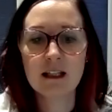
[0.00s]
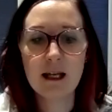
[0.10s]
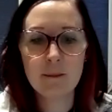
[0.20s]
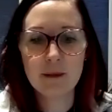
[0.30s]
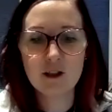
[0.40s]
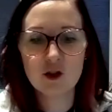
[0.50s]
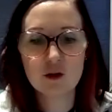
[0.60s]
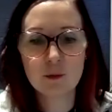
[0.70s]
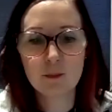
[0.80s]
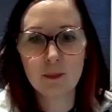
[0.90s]
Let me
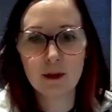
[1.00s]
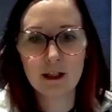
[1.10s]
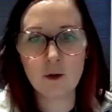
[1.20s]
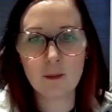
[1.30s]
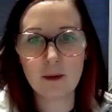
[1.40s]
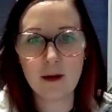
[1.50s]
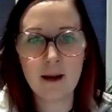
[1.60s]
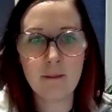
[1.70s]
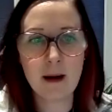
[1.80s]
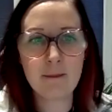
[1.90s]
just bring up
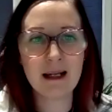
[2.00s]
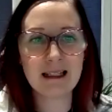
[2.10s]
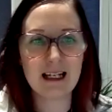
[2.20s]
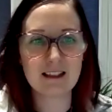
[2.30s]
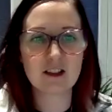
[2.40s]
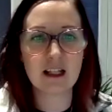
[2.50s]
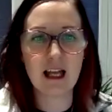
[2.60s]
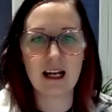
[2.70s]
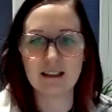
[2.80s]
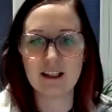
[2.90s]
my last
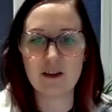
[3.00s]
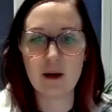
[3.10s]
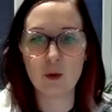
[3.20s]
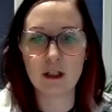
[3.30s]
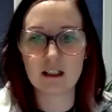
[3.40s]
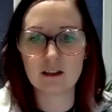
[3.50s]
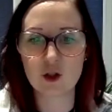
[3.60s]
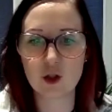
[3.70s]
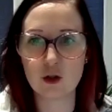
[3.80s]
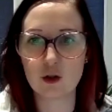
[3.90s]
slide and then we can
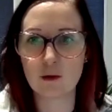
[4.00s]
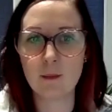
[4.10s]
talk